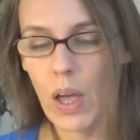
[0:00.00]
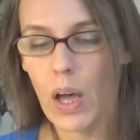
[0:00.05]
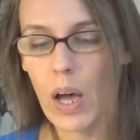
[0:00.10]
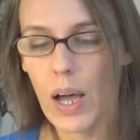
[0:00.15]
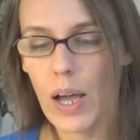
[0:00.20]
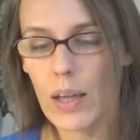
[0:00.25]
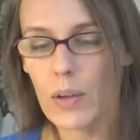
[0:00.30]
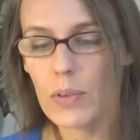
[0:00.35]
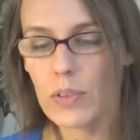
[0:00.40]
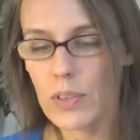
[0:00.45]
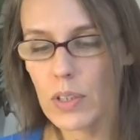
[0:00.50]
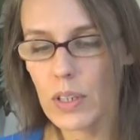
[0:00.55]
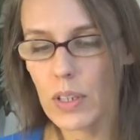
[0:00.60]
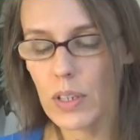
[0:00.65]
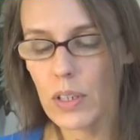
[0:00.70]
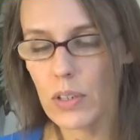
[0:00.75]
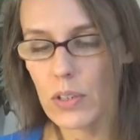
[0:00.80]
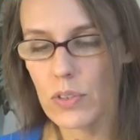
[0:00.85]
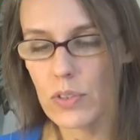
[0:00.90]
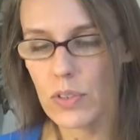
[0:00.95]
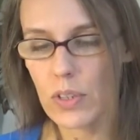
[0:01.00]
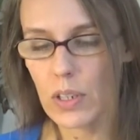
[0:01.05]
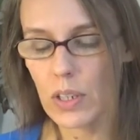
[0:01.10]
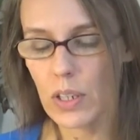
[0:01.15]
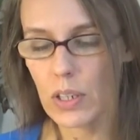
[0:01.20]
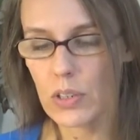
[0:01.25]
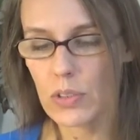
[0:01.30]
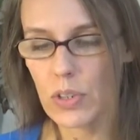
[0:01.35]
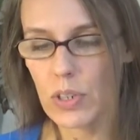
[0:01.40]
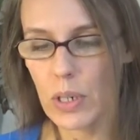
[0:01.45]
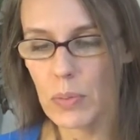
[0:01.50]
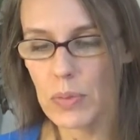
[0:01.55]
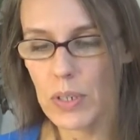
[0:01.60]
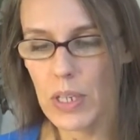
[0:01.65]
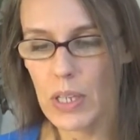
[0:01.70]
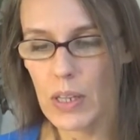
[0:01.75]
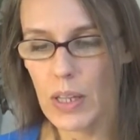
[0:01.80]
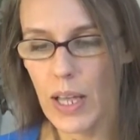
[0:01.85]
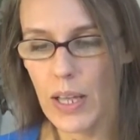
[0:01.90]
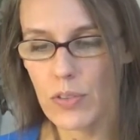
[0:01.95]
I was the kid who snuck into an empty
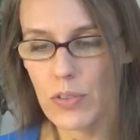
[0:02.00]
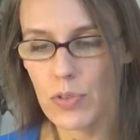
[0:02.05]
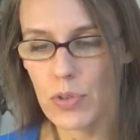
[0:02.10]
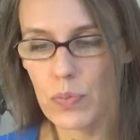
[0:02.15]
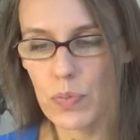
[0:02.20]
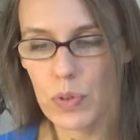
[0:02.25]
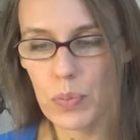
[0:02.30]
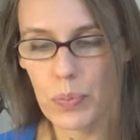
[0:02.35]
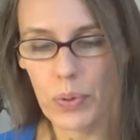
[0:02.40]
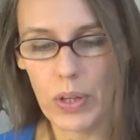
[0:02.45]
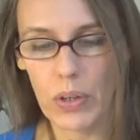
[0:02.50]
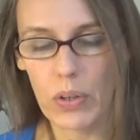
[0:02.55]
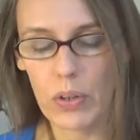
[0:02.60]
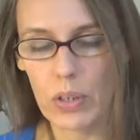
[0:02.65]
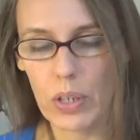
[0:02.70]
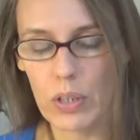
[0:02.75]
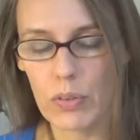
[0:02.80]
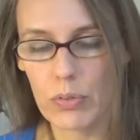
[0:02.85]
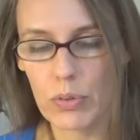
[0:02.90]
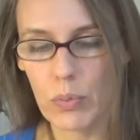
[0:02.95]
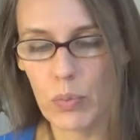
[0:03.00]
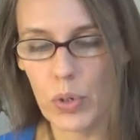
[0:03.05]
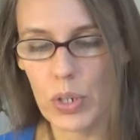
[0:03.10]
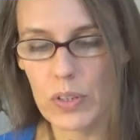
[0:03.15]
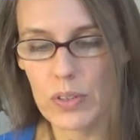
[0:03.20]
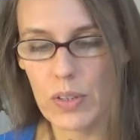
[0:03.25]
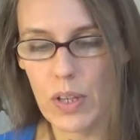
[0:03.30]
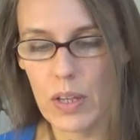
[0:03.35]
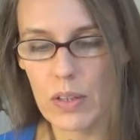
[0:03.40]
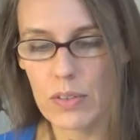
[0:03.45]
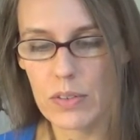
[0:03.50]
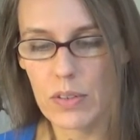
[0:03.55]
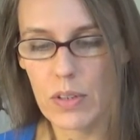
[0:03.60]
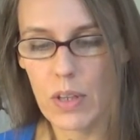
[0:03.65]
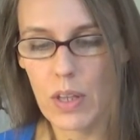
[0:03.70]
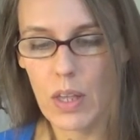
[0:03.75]
classroom to play hooky from recess,